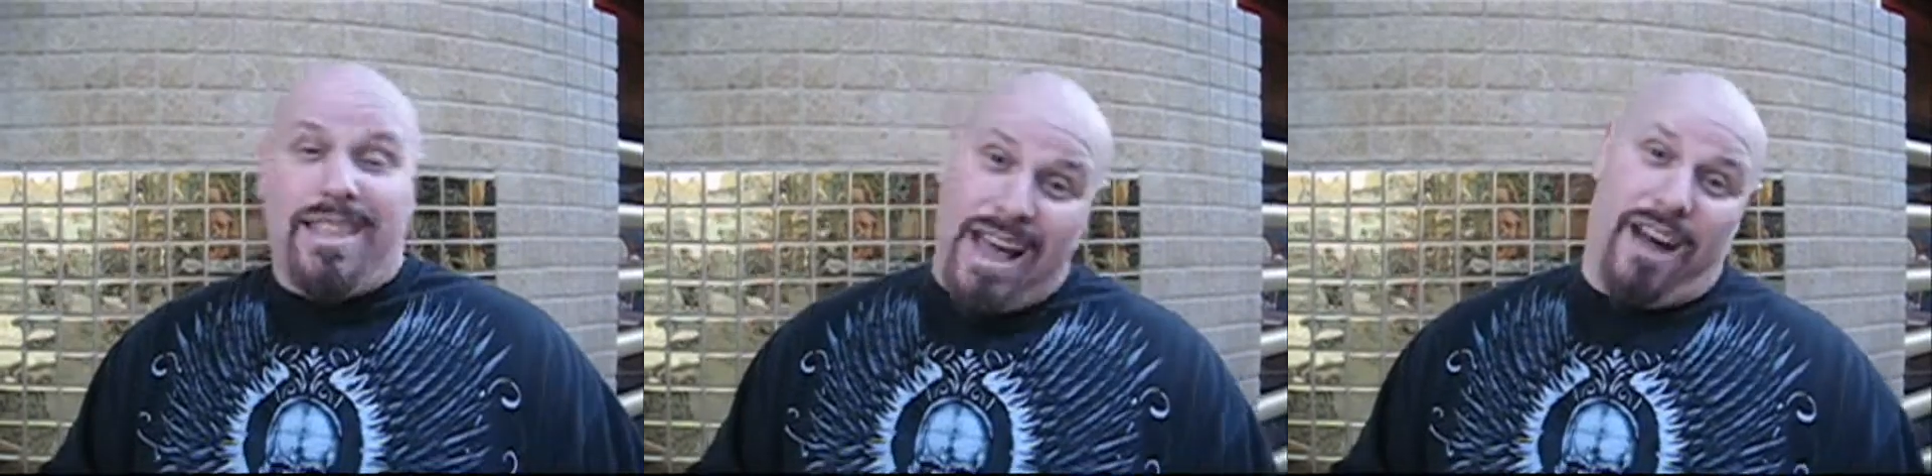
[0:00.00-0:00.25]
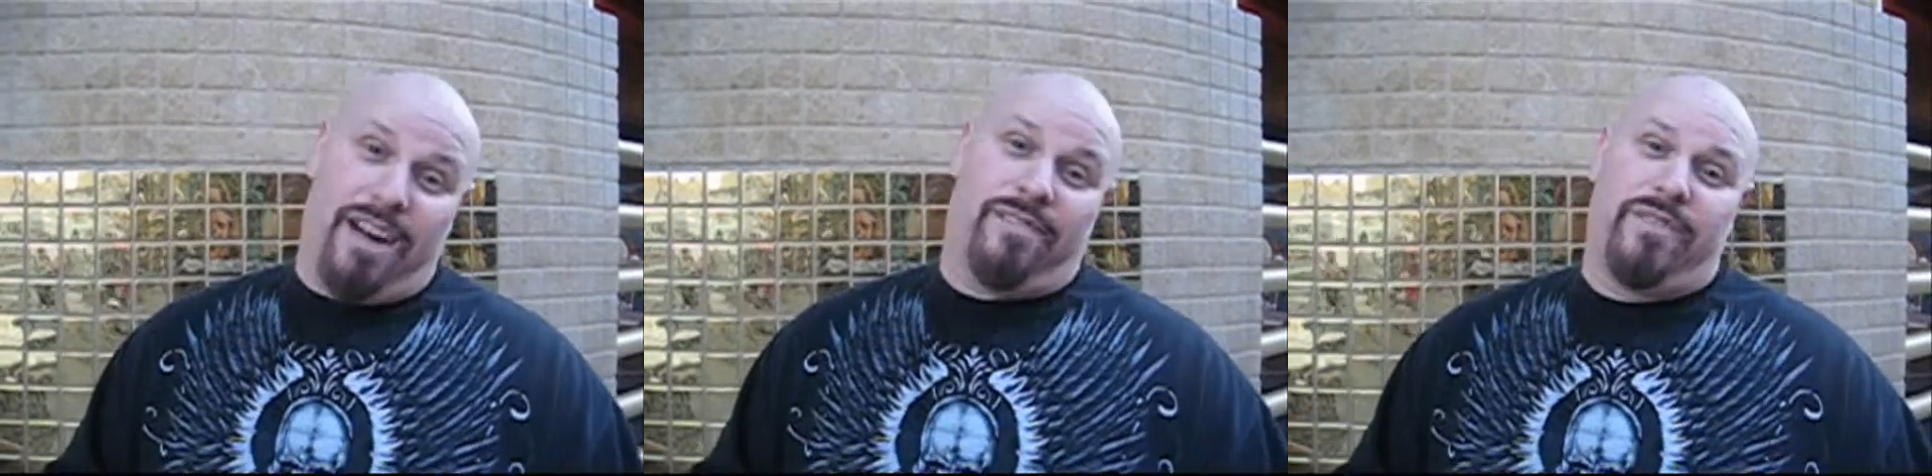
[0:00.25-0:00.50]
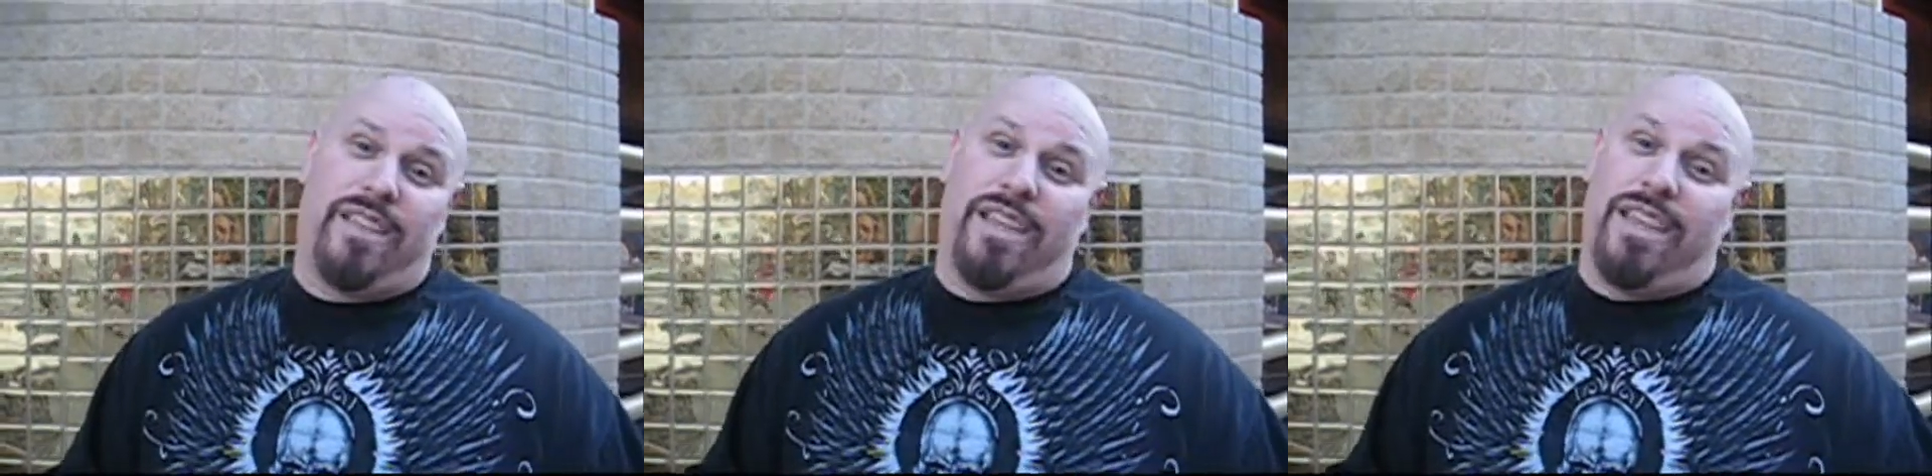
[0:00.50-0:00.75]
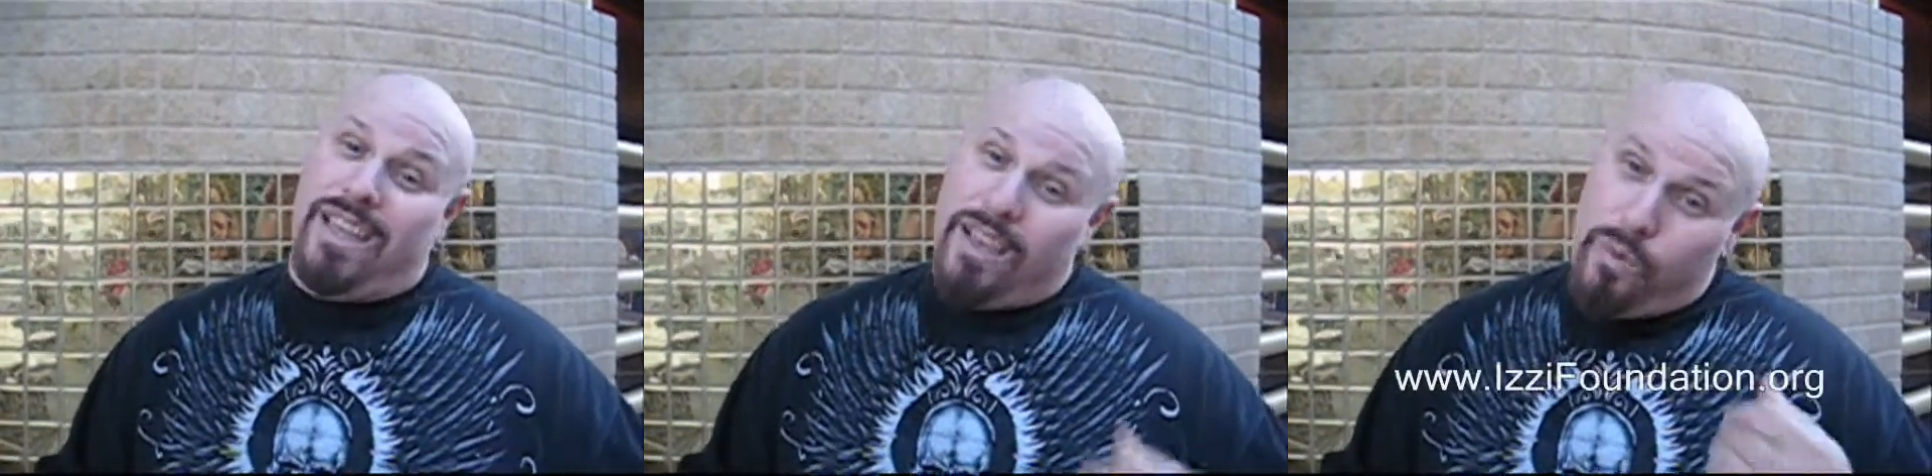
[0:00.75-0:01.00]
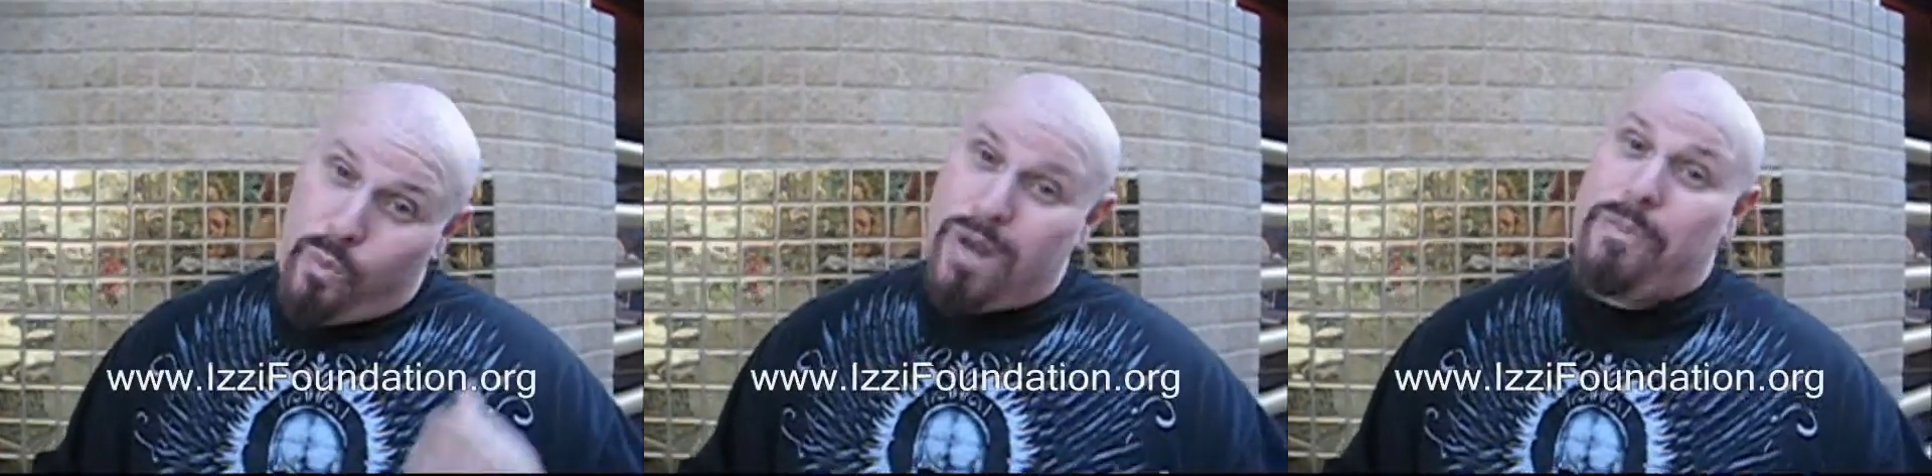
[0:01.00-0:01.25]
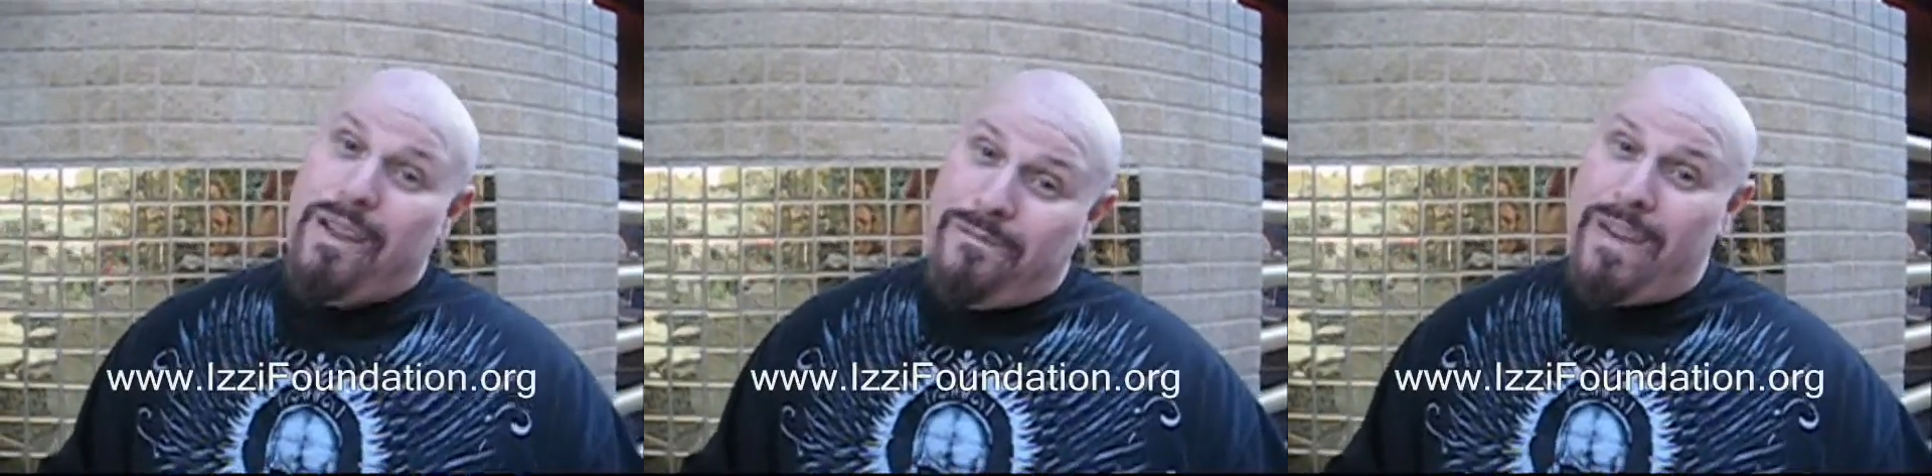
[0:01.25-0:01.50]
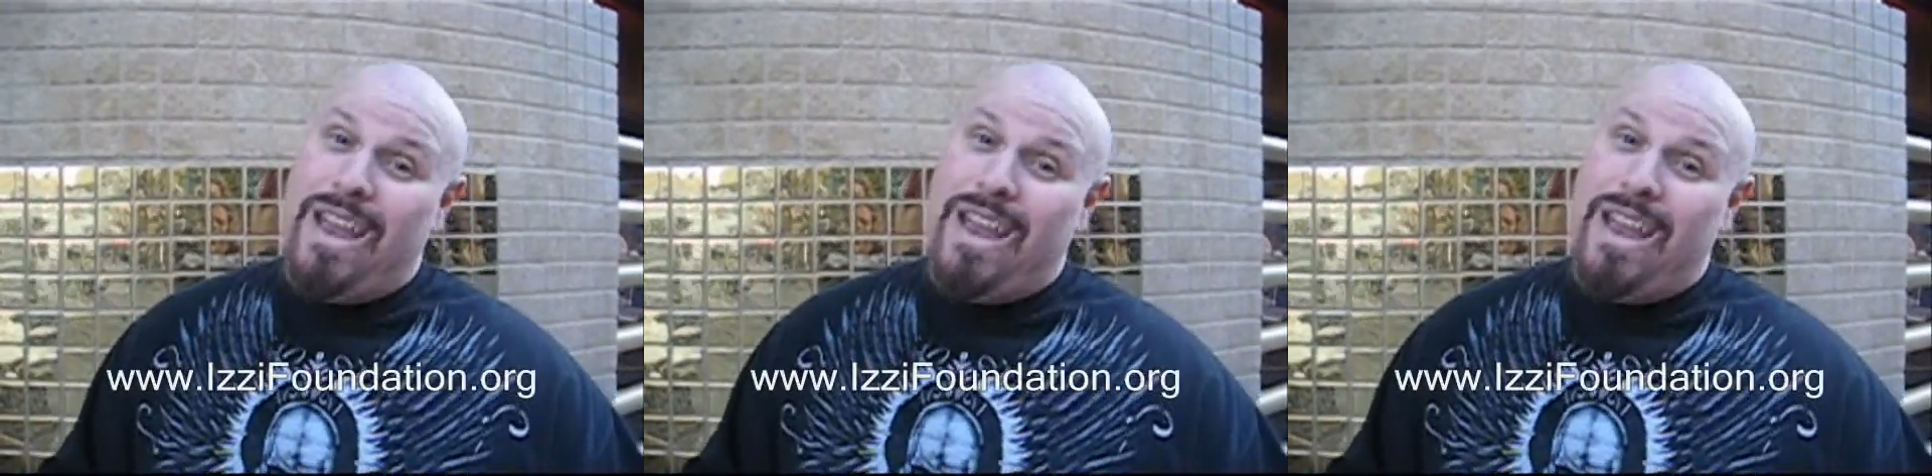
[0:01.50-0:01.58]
Now, one of my